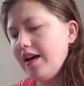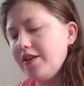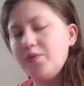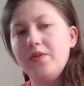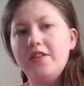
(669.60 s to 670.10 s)

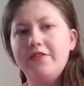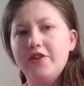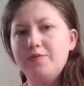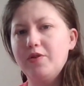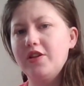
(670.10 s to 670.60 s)
It's the
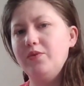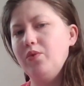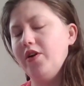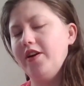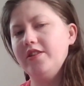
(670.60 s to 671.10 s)
first book in the
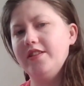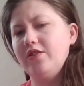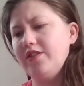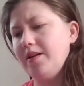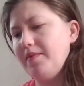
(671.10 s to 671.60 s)
Warriors. I
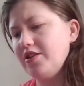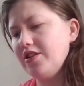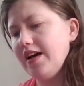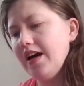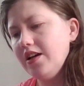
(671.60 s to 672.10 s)
don't think I
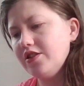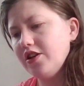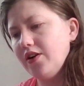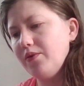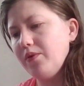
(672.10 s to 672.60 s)
mentioned that.
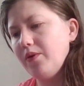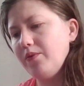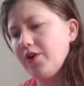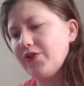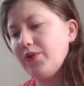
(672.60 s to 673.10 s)
So it
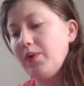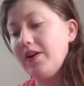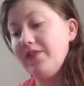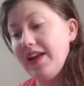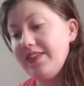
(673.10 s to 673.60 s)
works for one
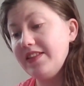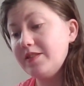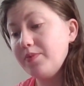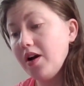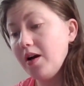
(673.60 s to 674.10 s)
of
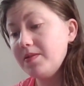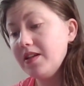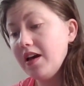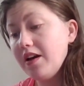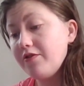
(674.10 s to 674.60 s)
Nathan's prompts,
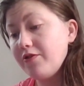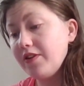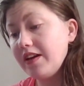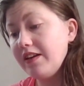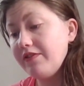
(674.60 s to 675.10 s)

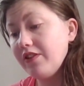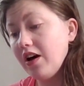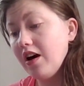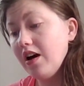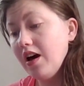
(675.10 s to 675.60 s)
Freaky
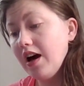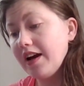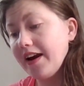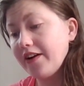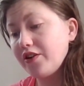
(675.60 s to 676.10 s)
Flaw, a
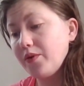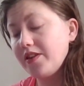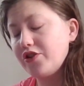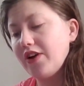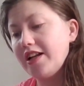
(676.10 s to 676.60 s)
character
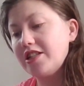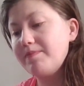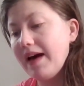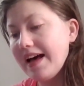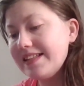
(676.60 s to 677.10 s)
with a tragic
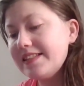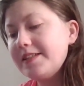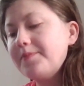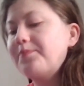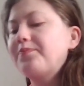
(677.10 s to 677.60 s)
past.